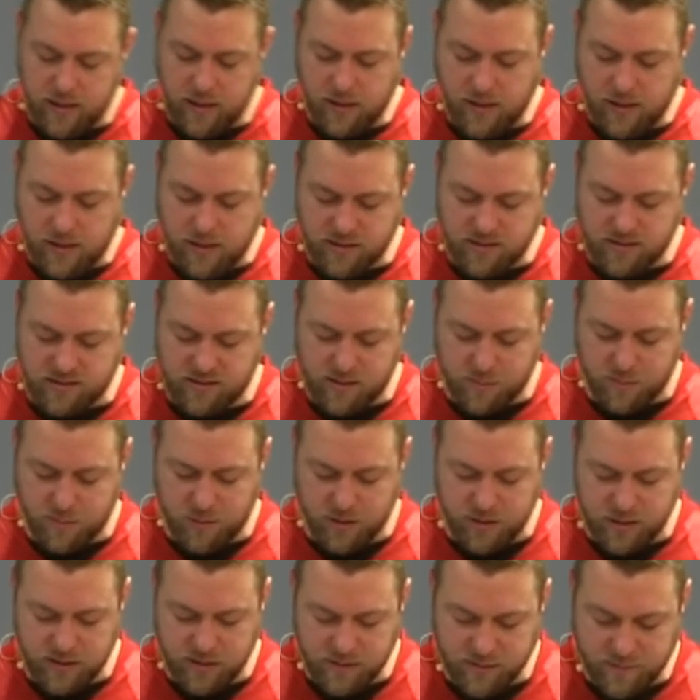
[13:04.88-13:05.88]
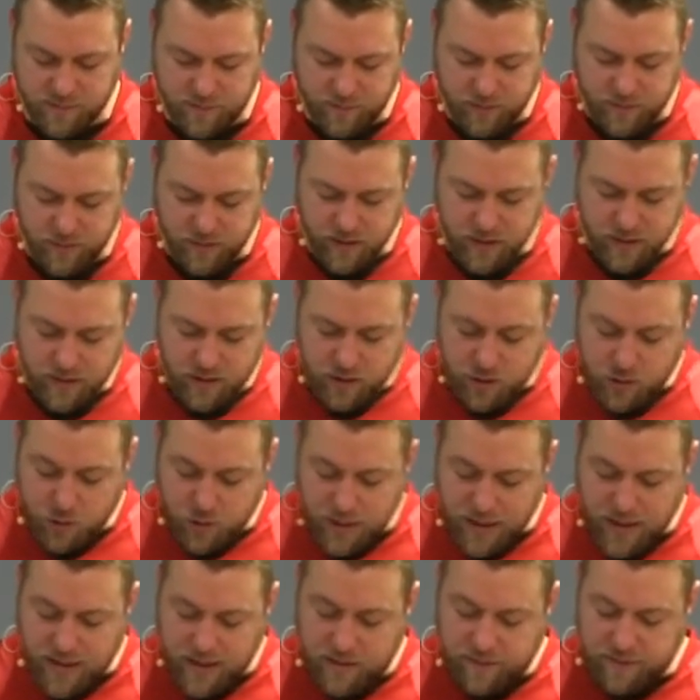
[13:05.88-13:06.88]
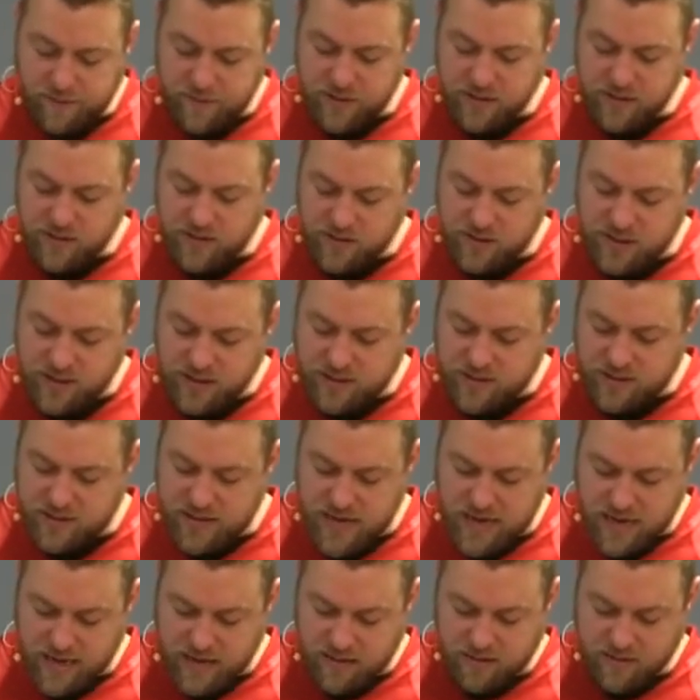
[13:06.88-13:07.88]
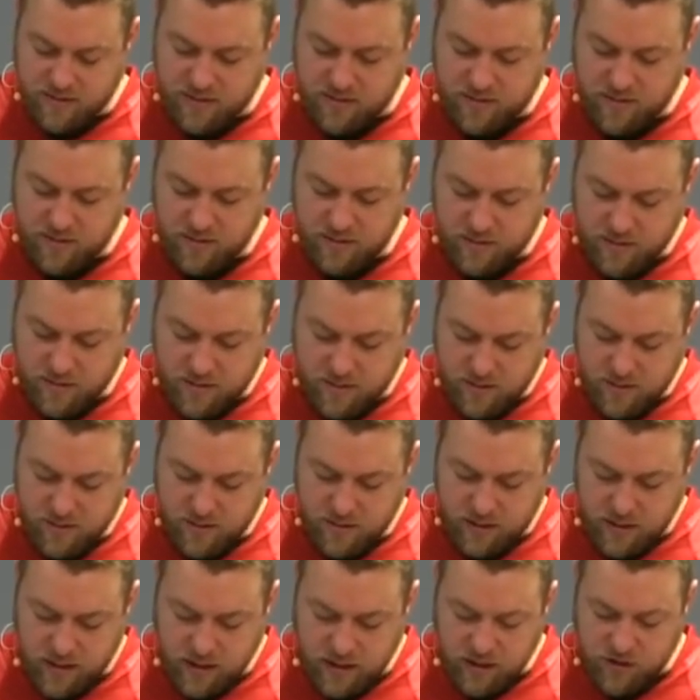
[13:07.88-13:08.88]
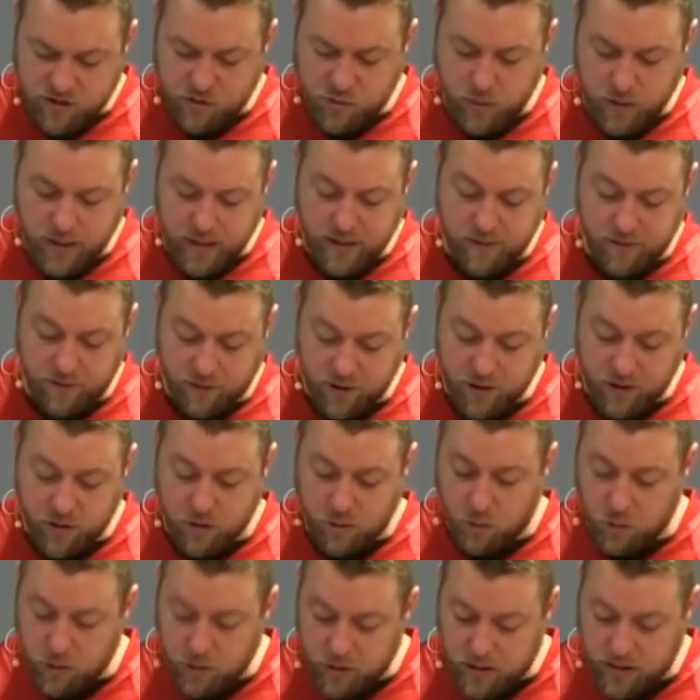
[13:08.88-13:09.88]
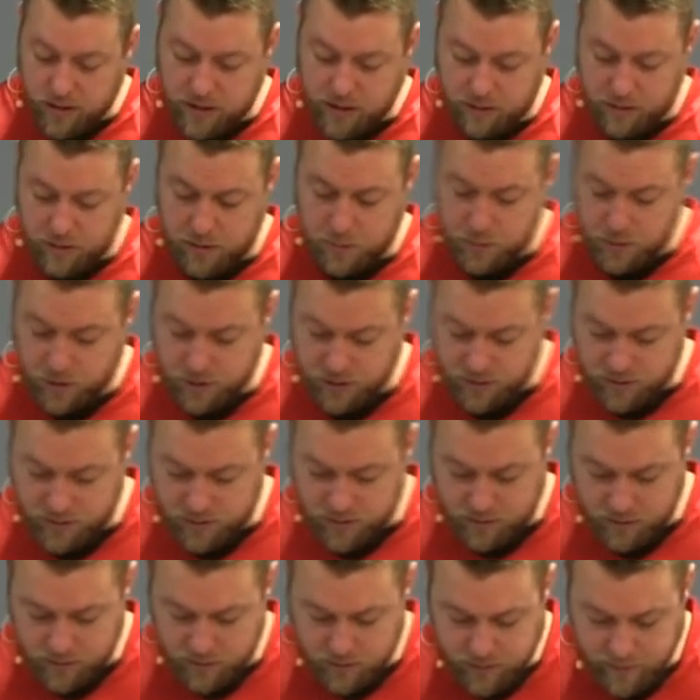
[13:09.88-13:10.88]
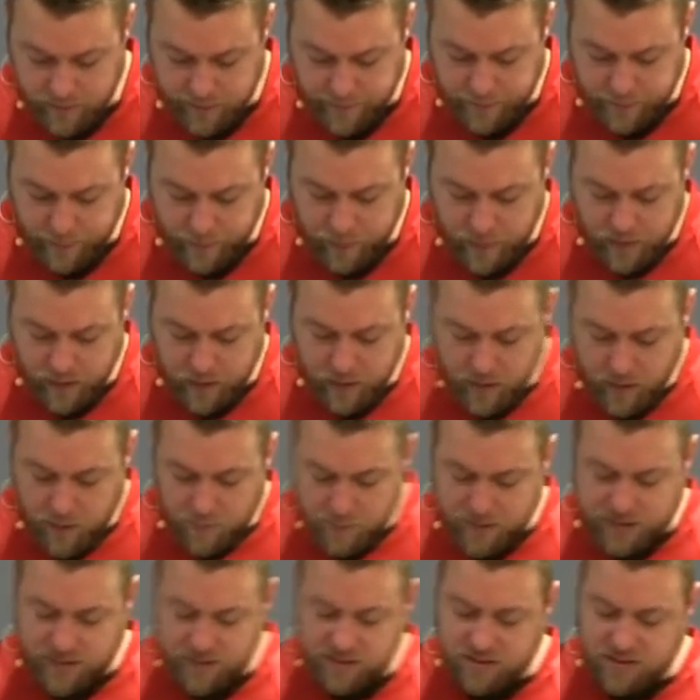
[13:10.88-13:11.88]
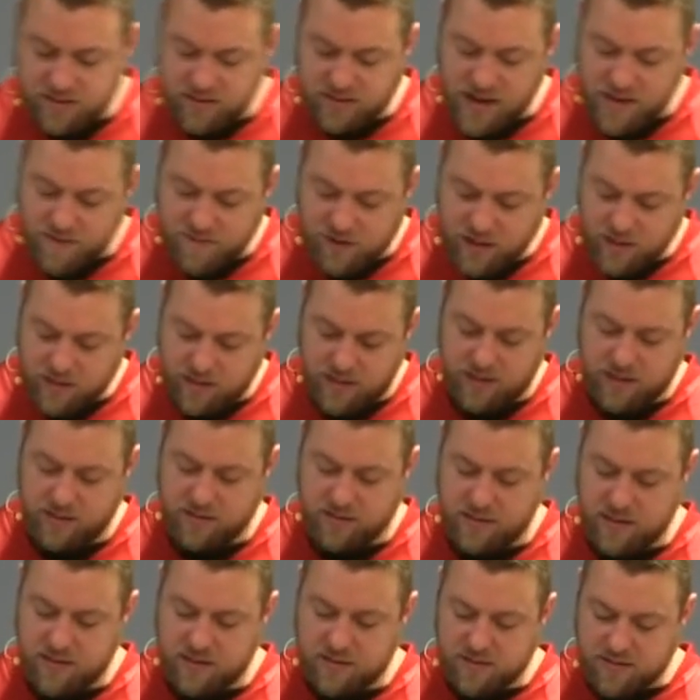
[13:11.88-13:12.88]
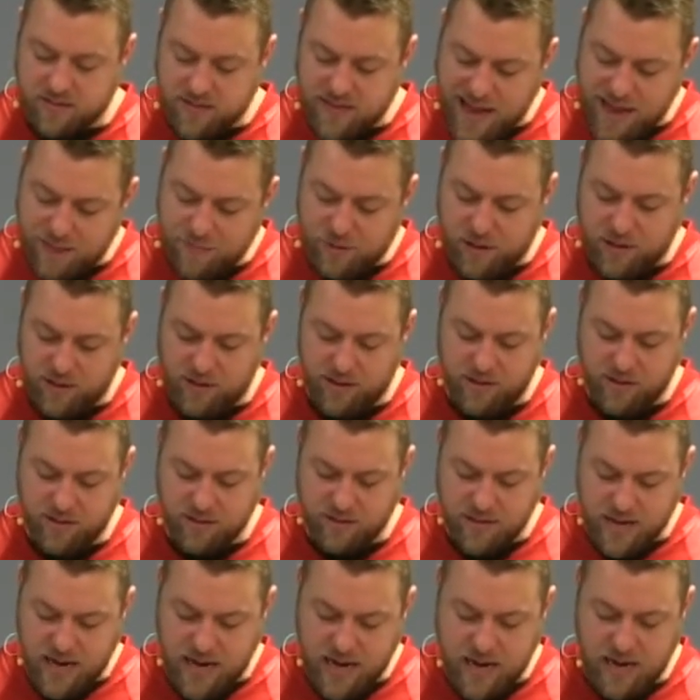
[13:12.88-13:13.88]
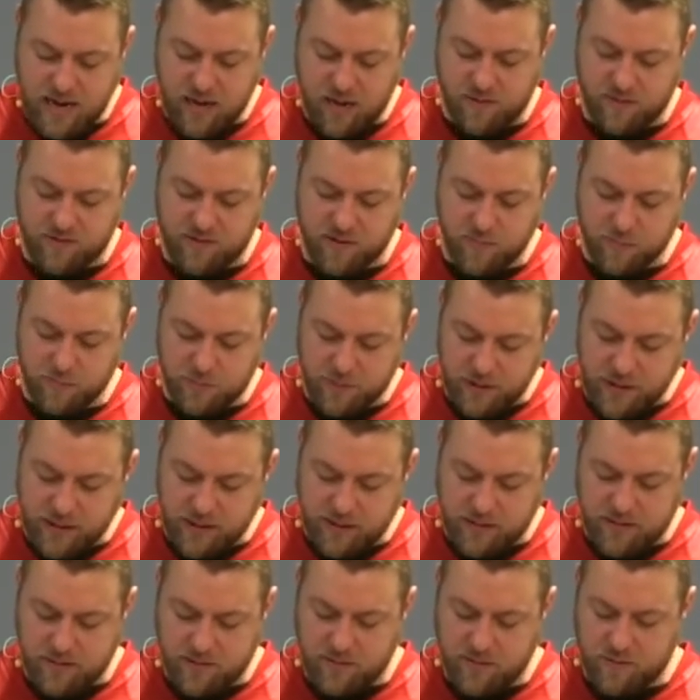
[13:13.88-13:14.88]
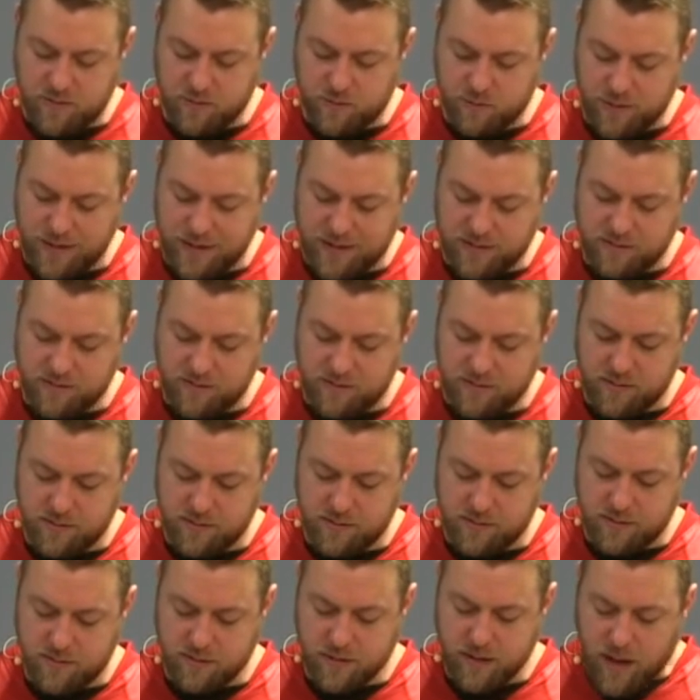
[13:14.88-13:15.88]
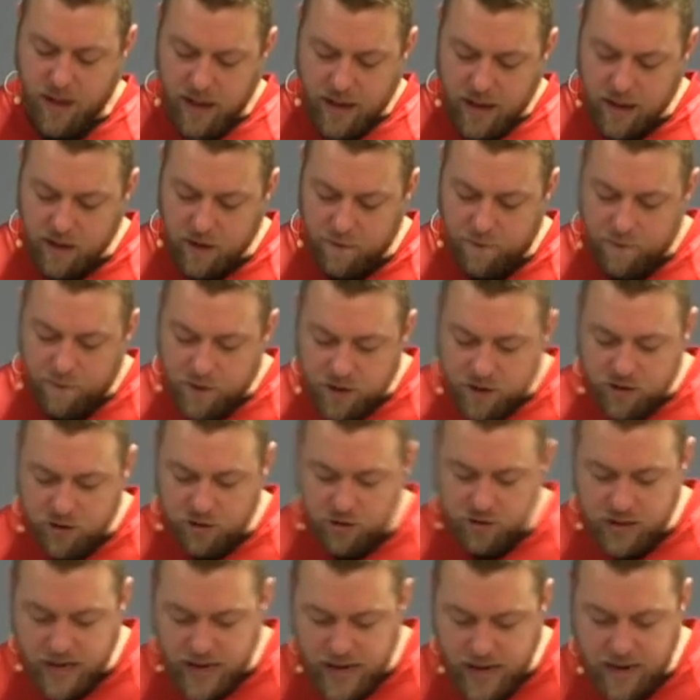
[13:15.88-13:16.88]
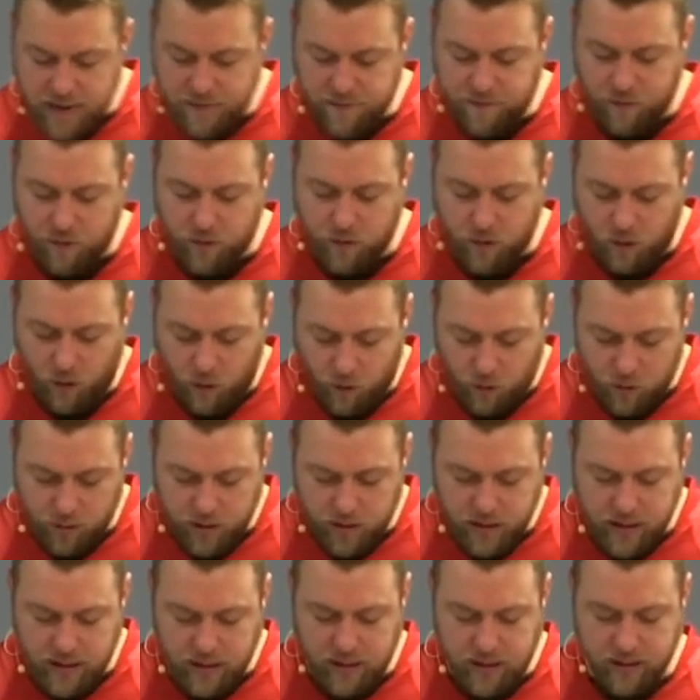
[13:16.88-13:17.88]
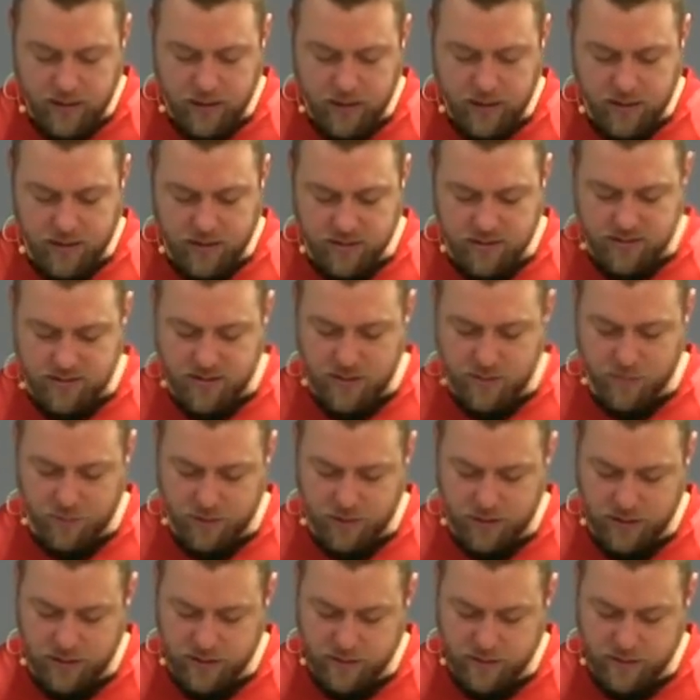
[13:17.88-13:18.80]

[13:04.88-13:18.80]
assembly. You have 6 days each week for your ordinary work, but the 7th is a Sabbath day of complete rest, an official day for holy assembly.